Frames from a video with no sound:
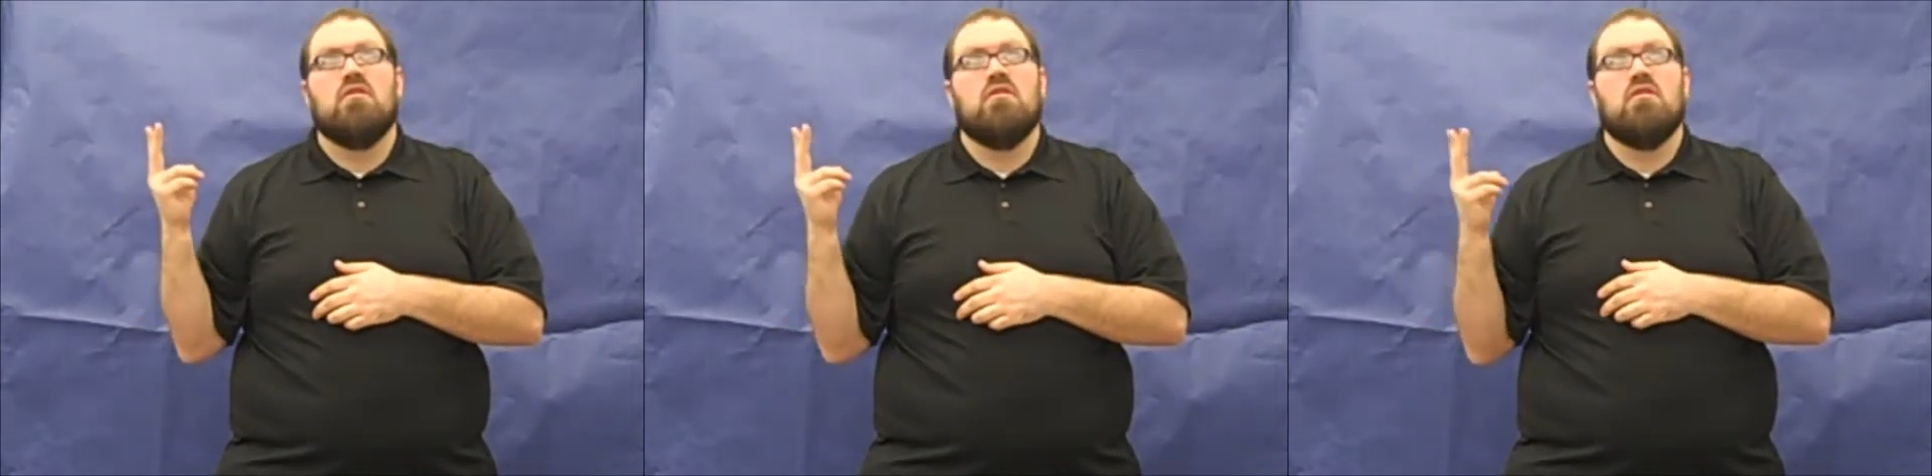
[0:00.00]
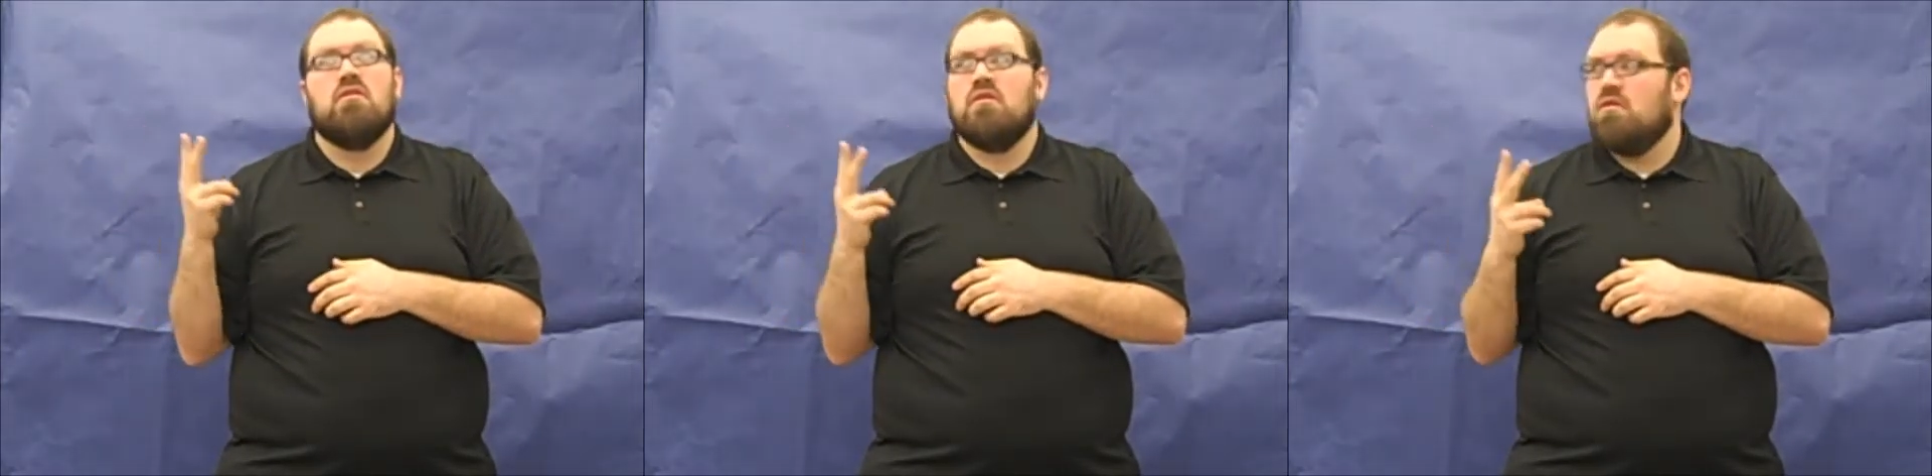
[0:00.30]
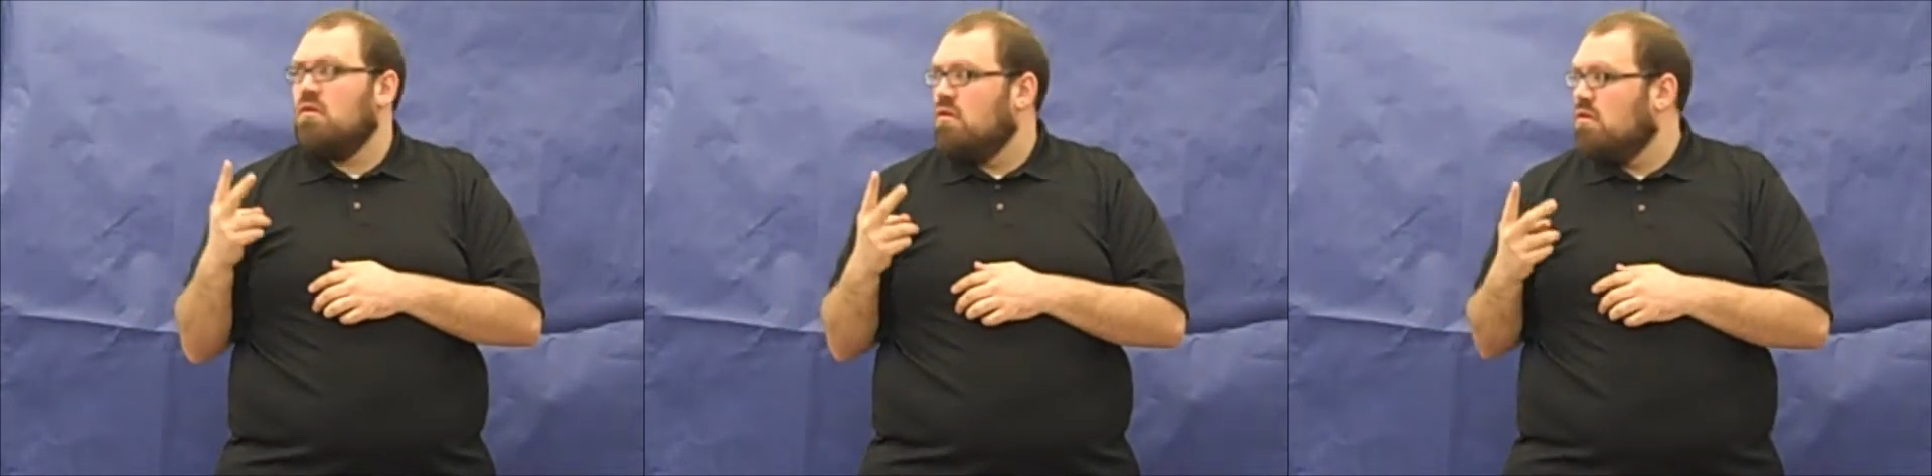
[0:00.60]
"What
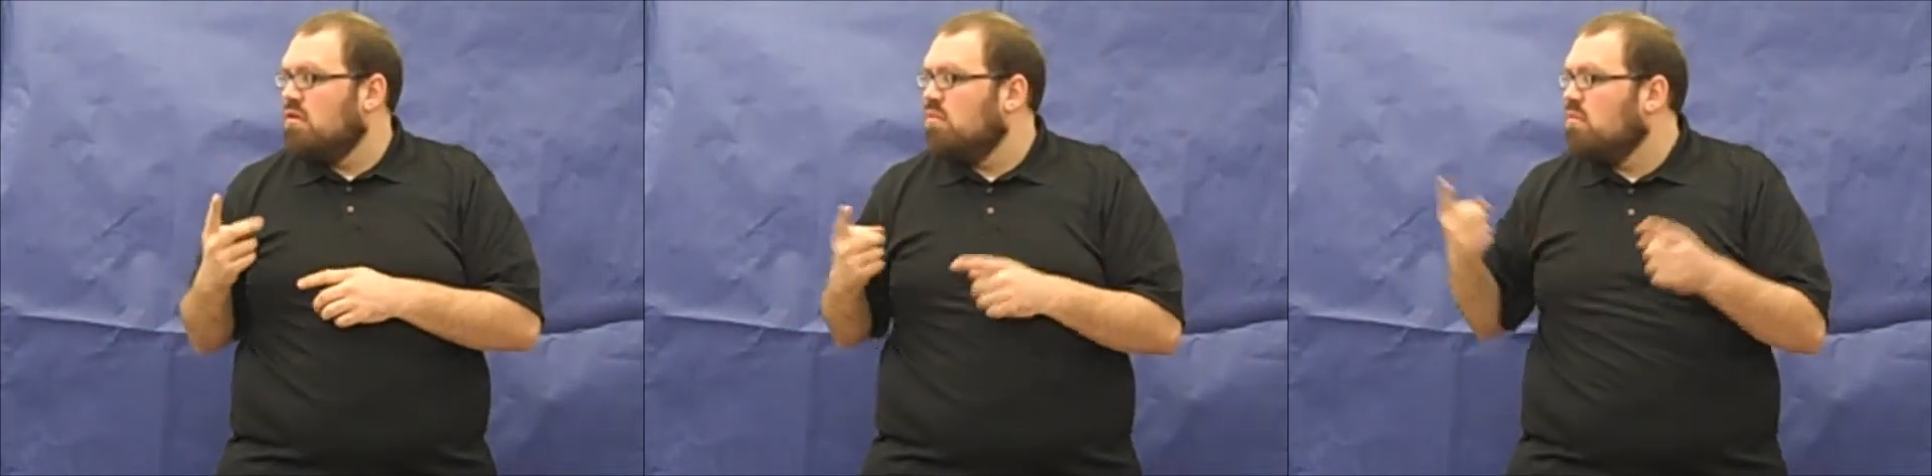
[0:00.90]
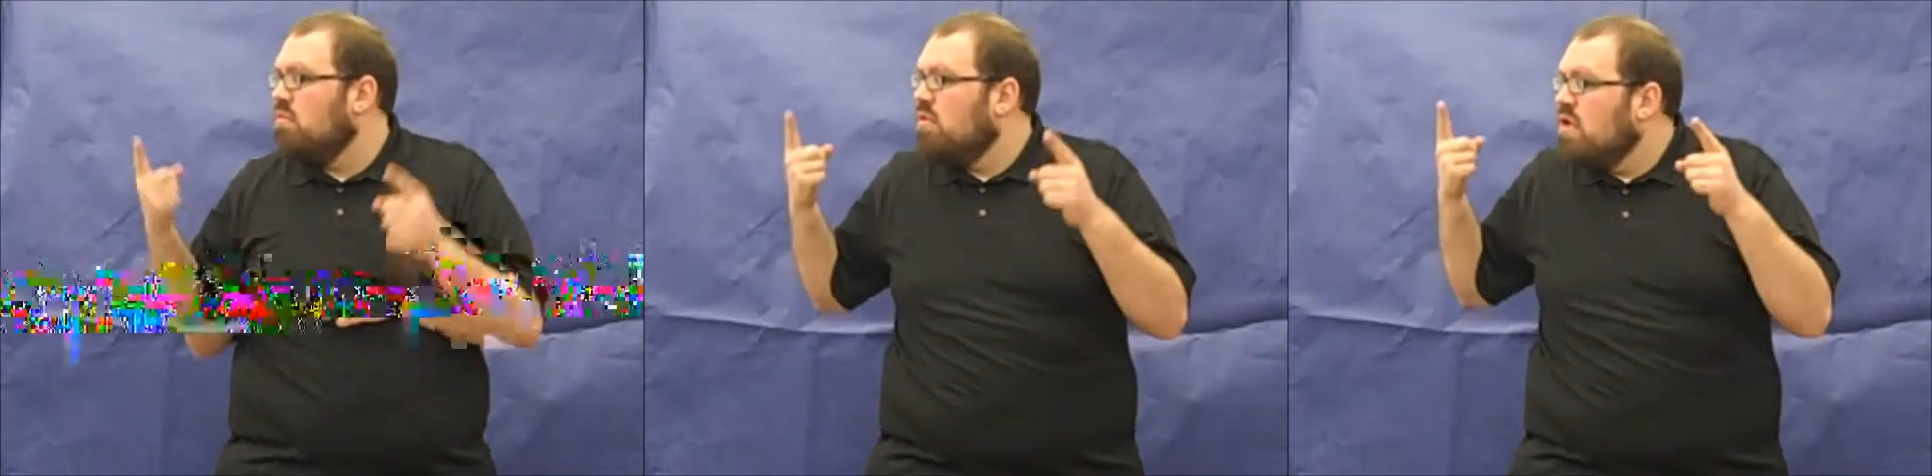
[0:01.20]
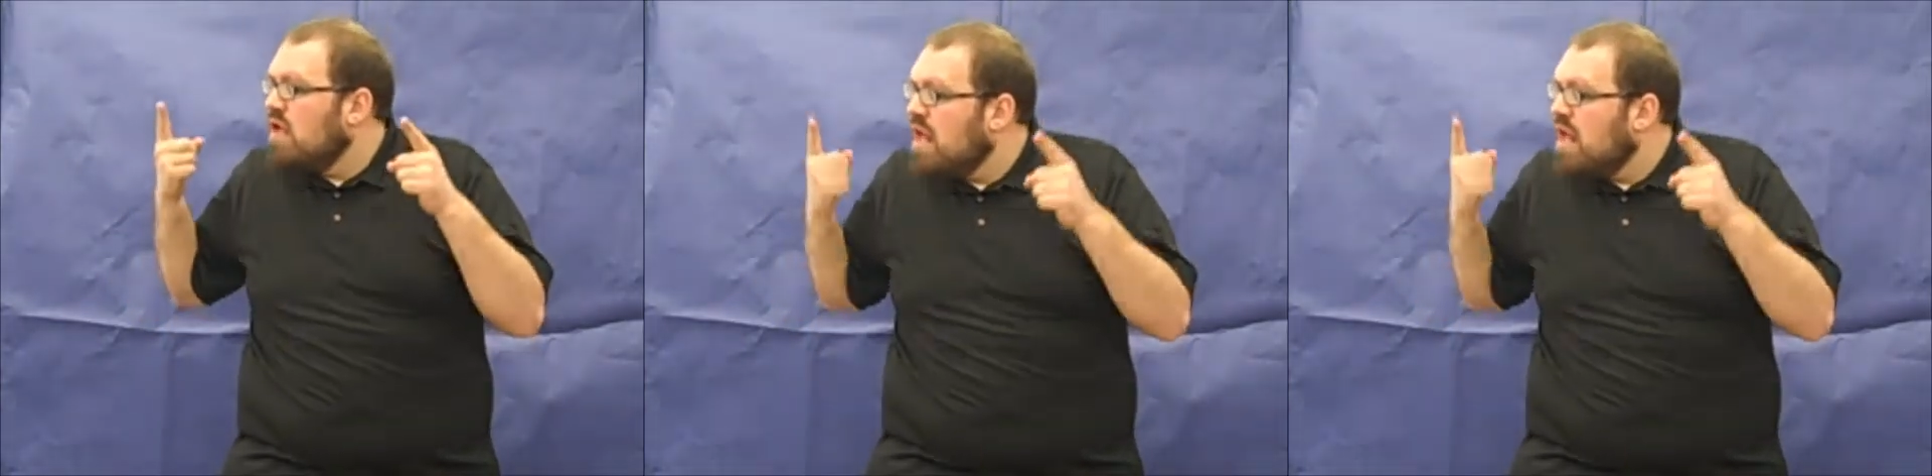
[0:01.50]
happened?"